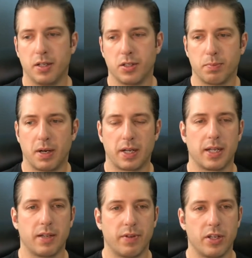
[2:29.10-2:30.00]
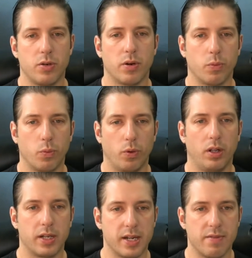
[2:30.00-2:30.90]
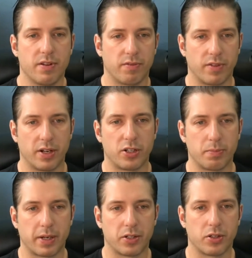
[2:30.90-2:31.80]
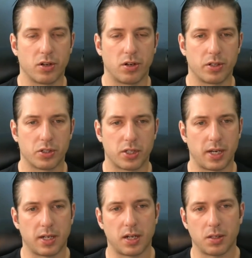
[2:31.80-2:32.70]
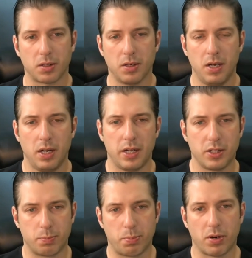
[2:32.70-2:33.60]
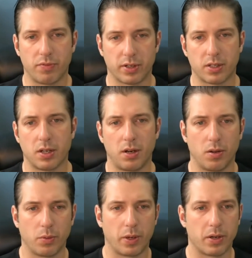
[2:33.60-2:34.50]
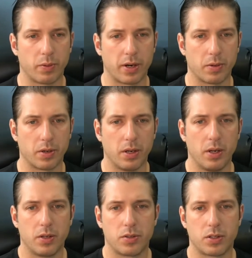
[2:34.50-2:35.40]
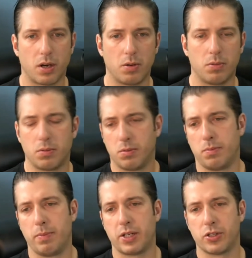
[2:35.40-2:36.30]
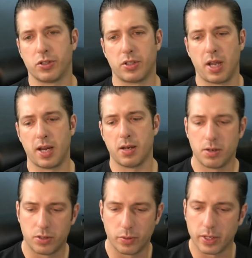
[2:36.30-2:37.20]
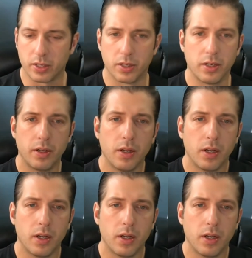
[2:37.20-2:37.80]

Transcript: bucket, giving you a really even finish, making sure all your stain color is perfect all the way around. So mix your stain, do it good.